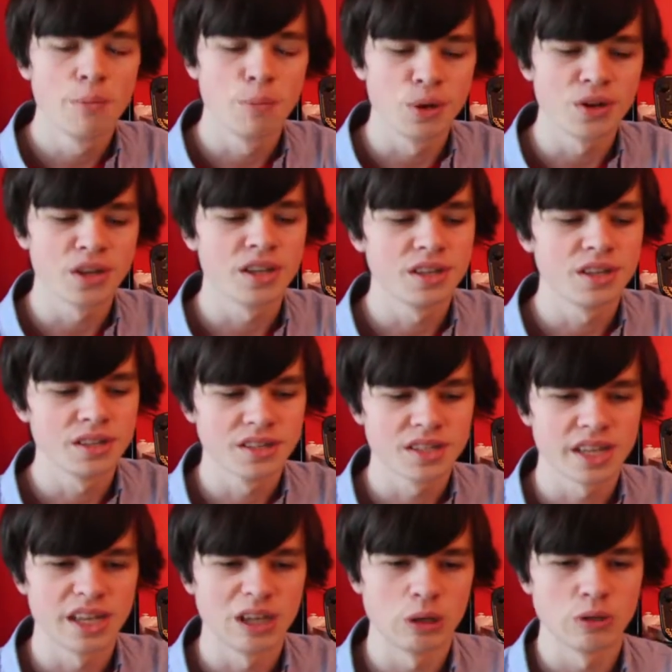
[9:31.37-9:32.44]
but he did
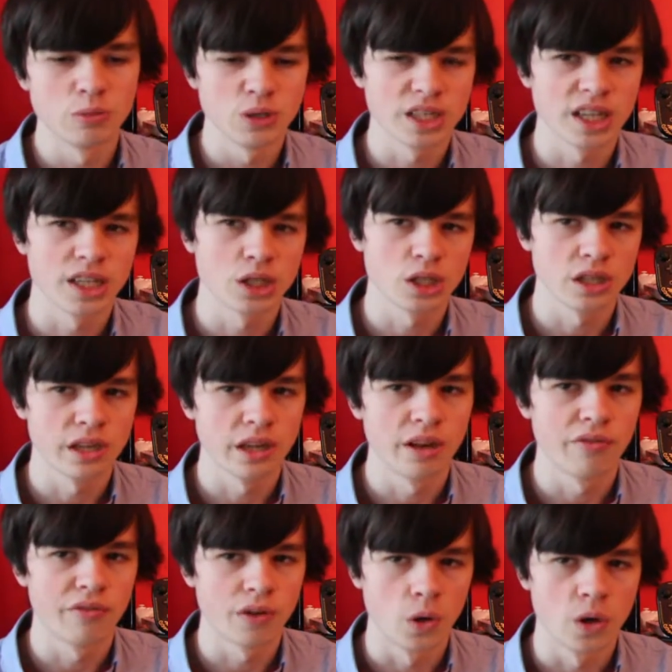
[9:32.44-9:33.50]
say it was actually a
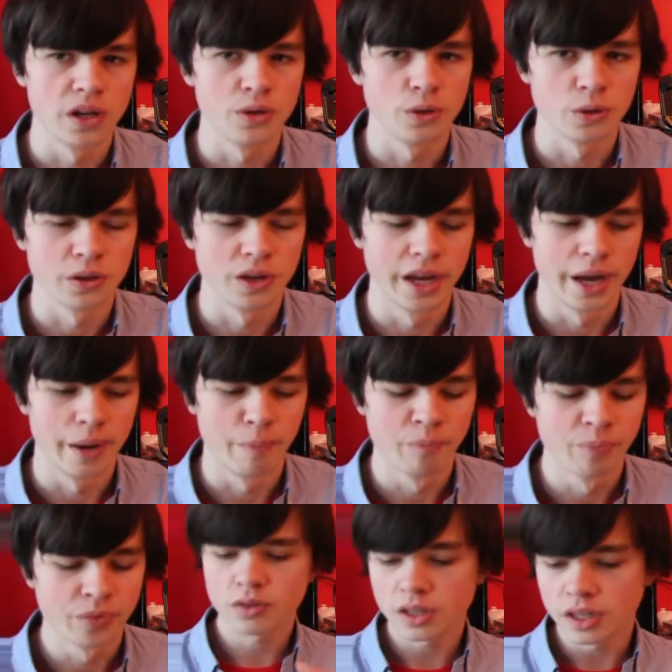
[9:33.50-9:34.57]
very good game.
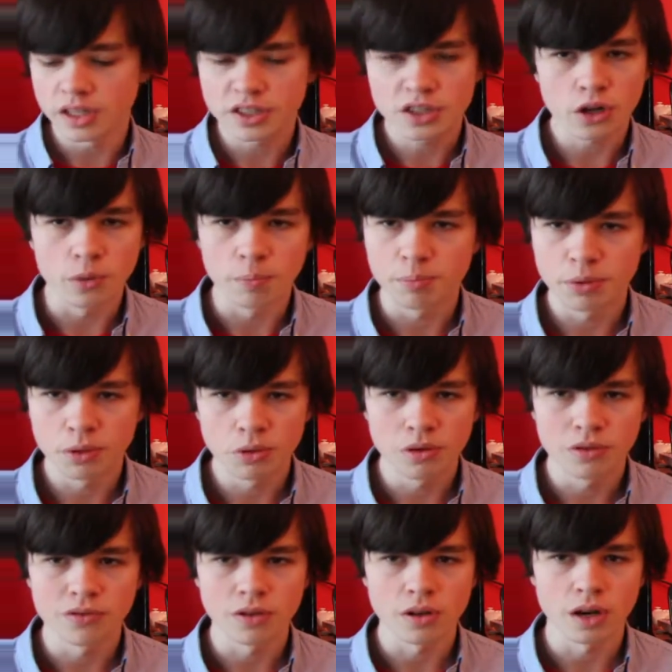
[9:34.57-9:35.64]
It's got a
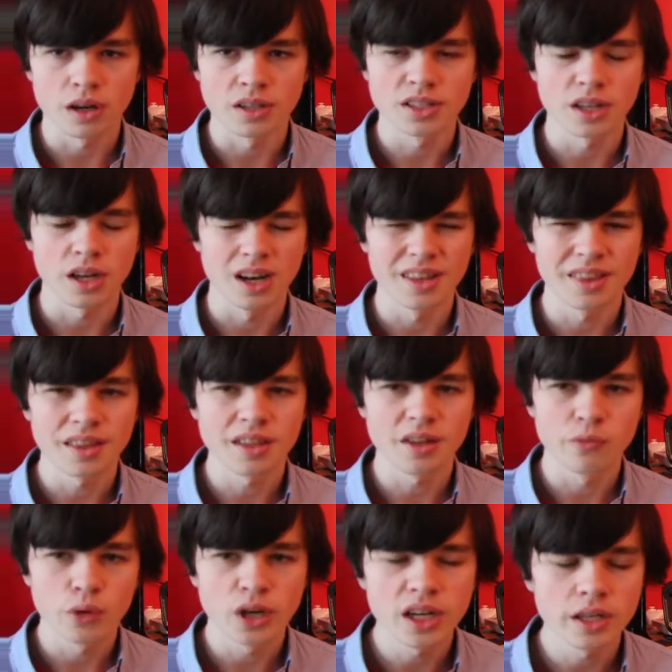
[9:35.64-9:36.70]
beautiful art style. I think
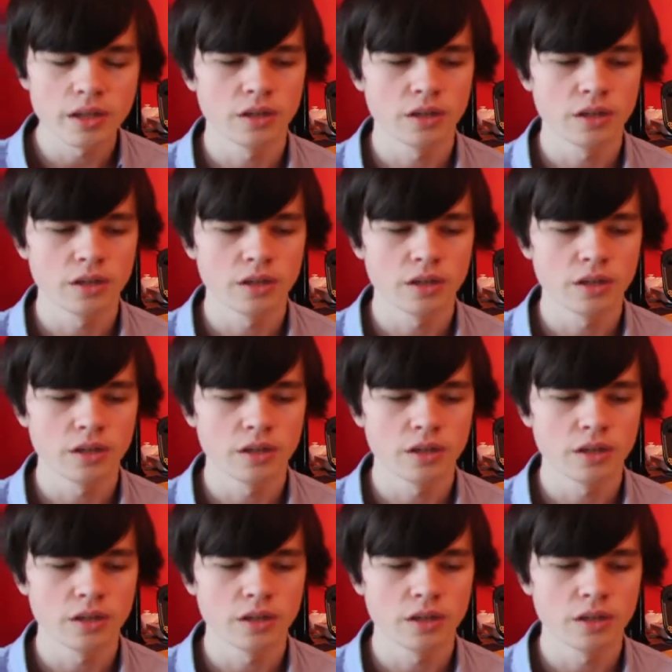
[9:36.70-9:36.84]
they've really